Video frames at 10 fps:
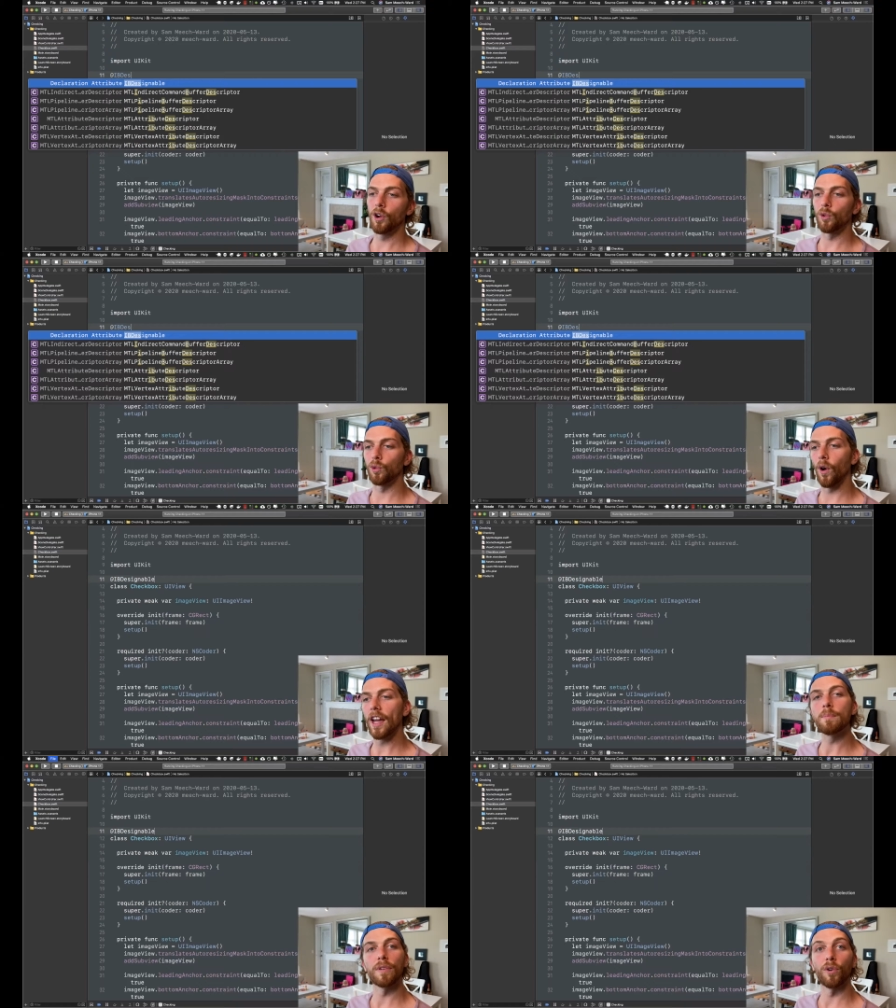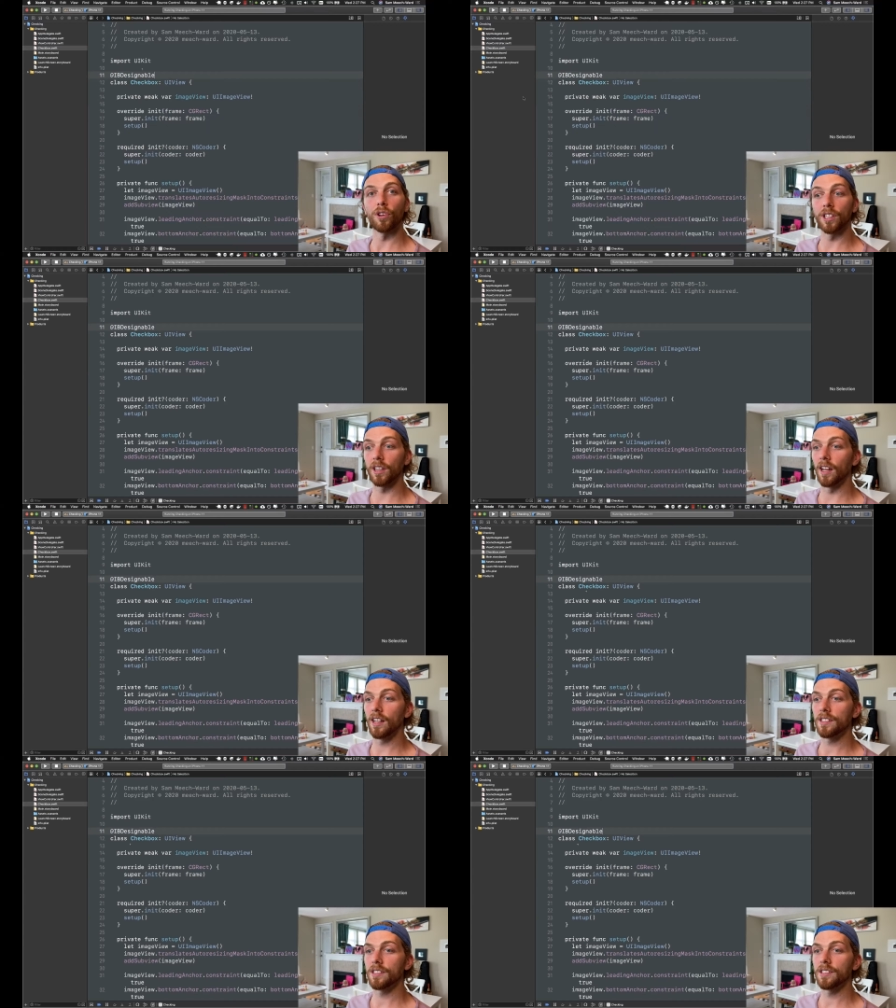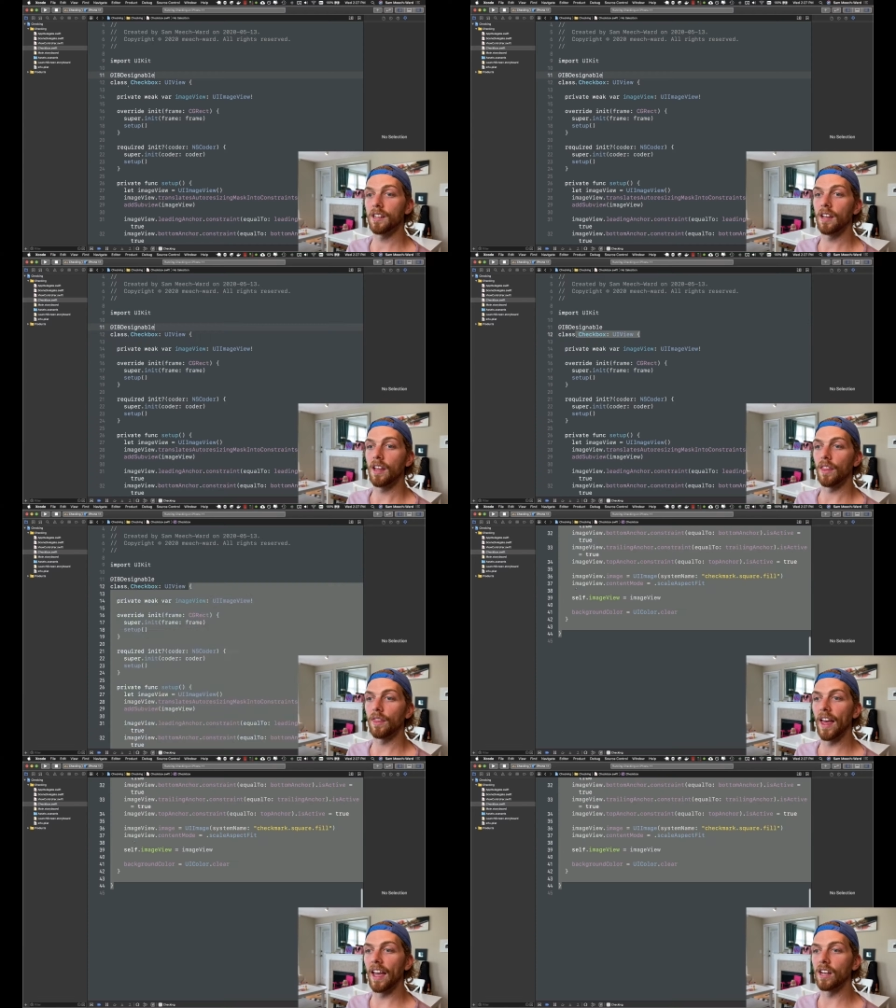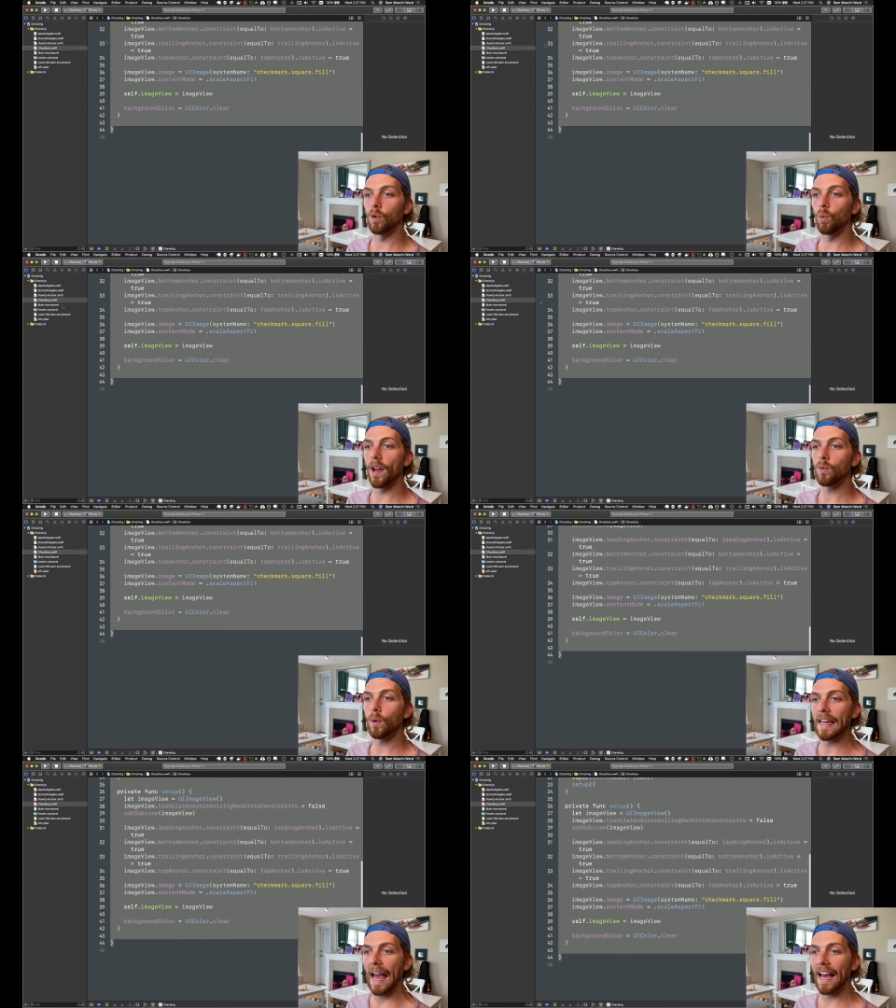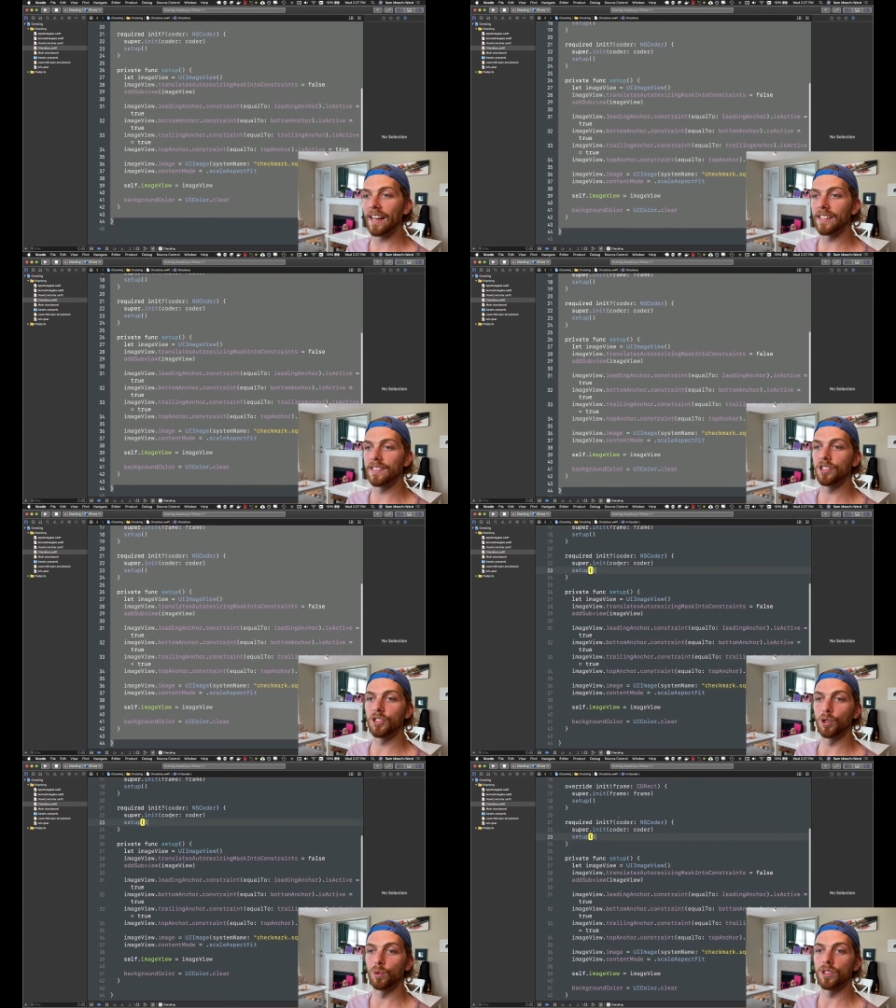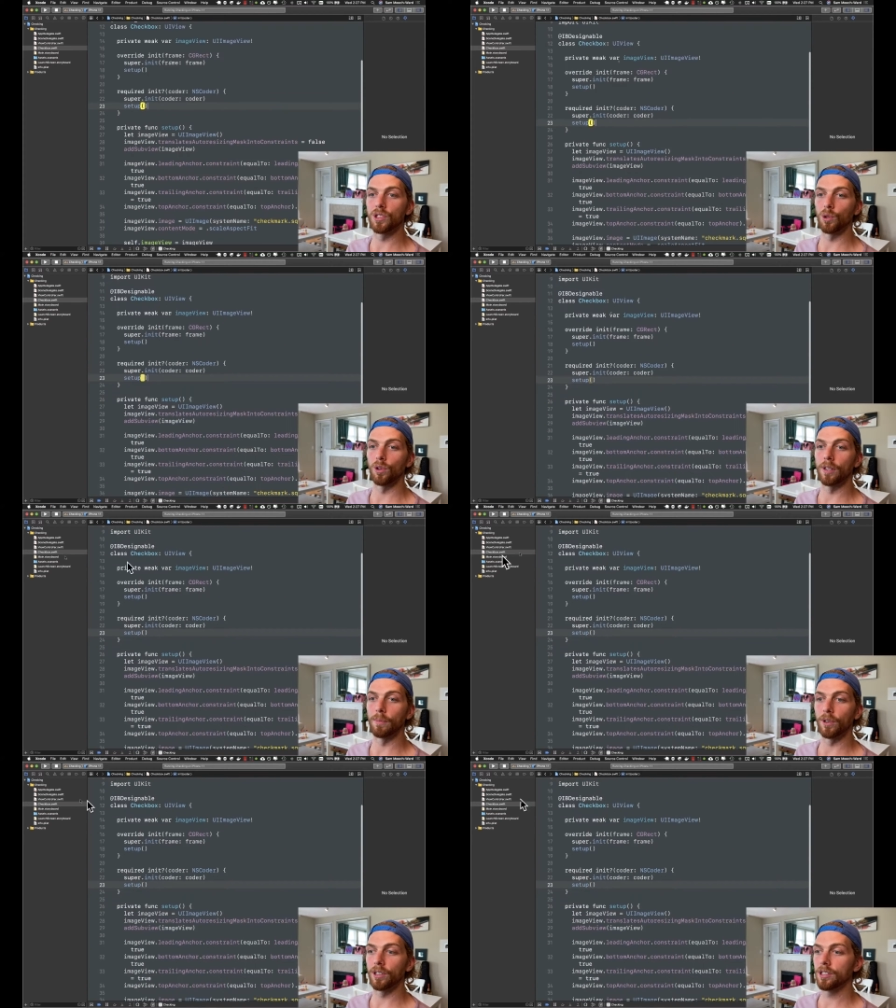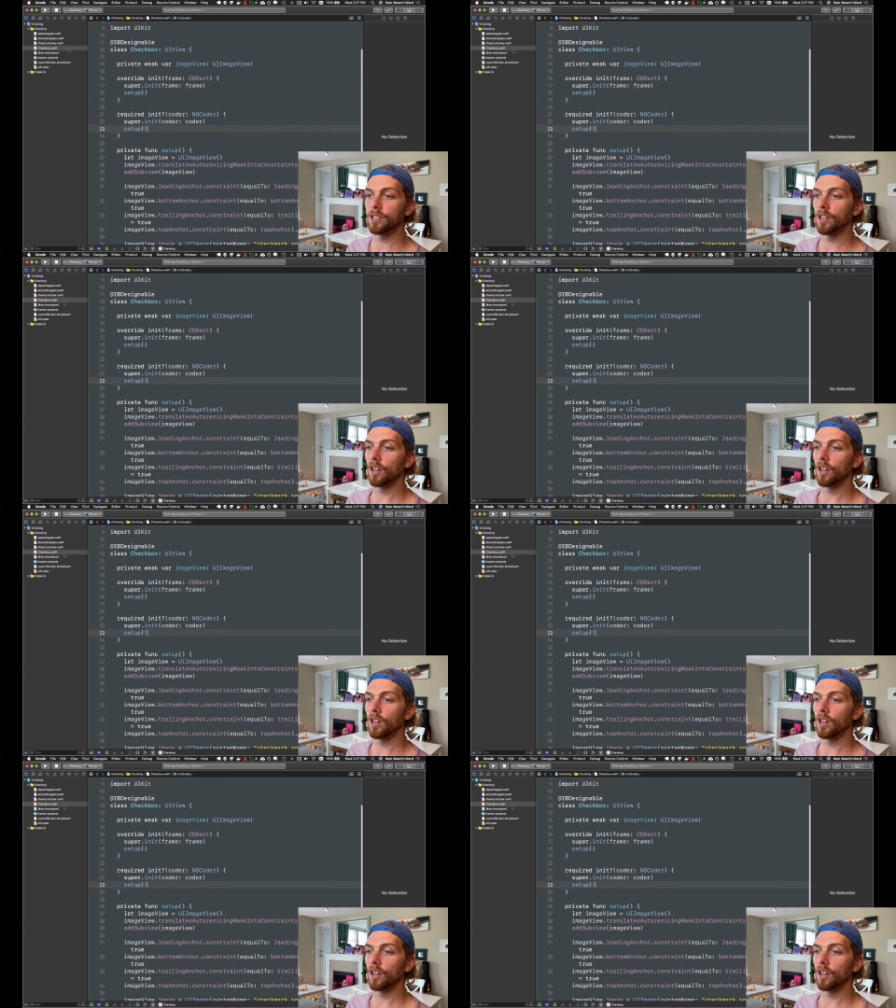right before the class, then when we add it to the storyboard,